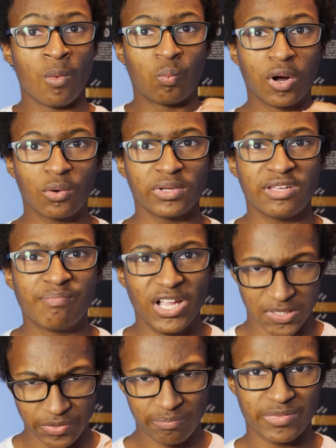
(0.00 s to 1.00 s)
Well, it
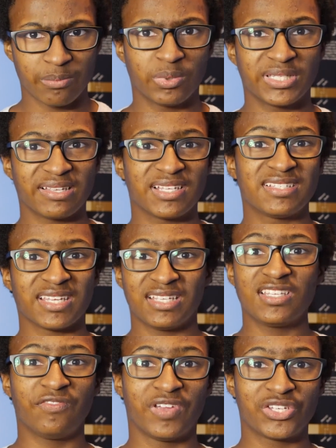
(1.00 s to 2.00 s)
must be remembered that these
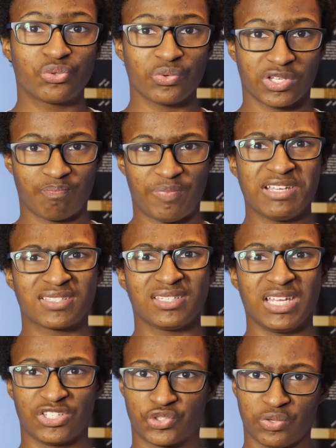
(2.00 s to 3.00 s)
individuals are
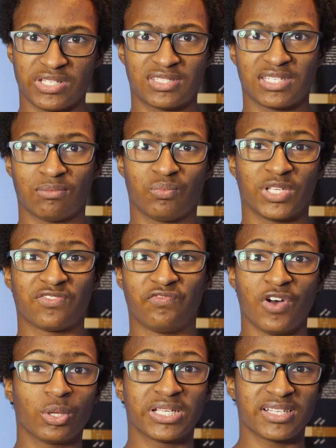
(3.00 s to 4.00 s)
basically entrusted with
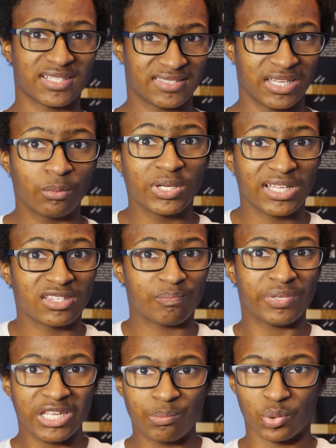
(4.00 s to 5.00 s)
voting the same way that the
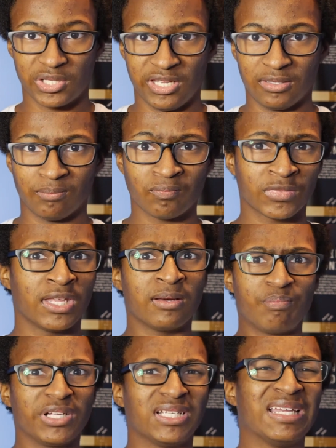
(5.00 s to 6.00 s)
people did.
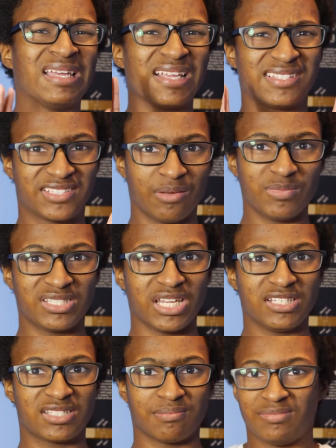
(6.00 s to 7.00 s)
But in some
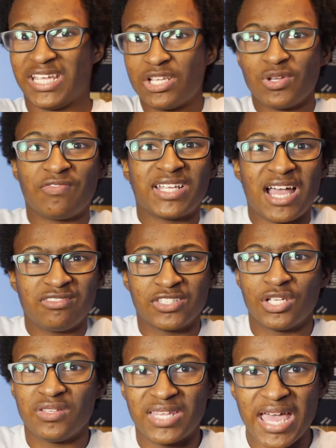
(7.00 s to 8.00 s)
states, they don't even have to
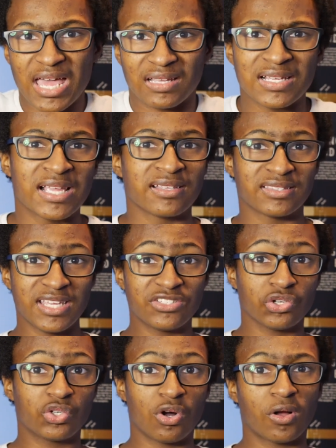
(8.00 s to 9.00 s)
do that. These
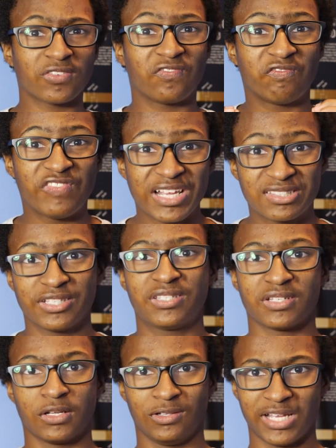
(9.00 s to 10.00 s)
are called
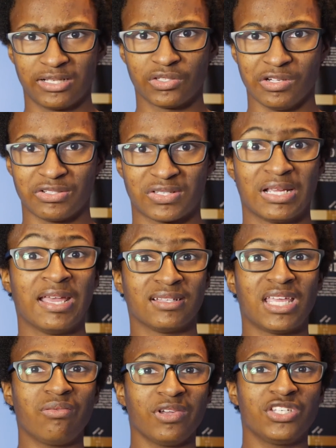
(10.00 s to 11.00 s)
faithless electors.
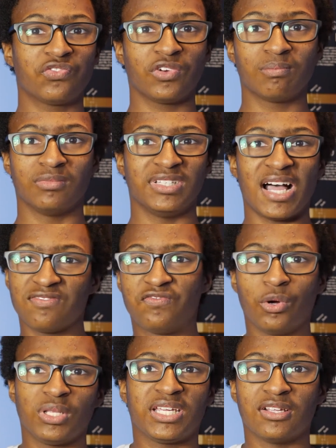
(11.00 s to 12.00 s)
They range from not
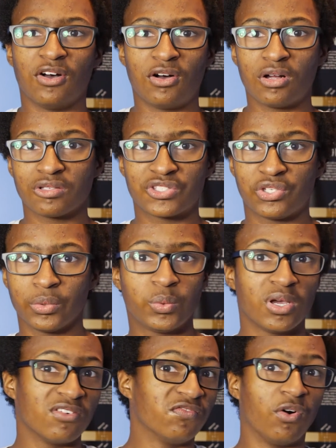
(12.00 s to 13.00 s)
voting at all
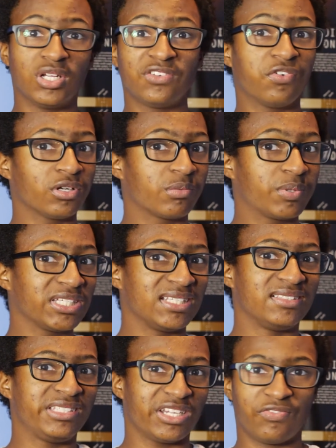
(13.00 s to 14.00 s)
to voting for a
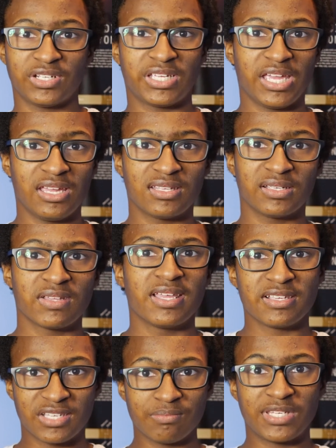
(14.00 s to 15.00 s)
completely different candidate.
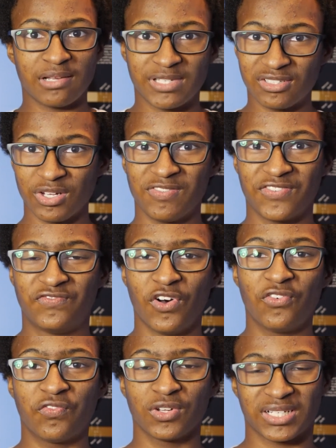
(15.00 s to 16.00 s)
Sometimes they don't even
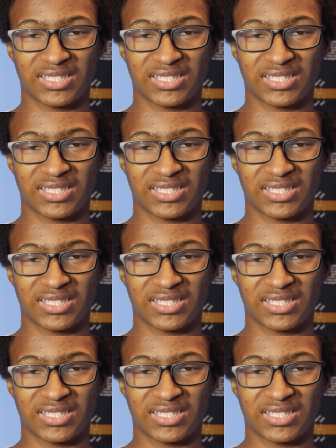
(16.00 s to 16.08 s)
vote for the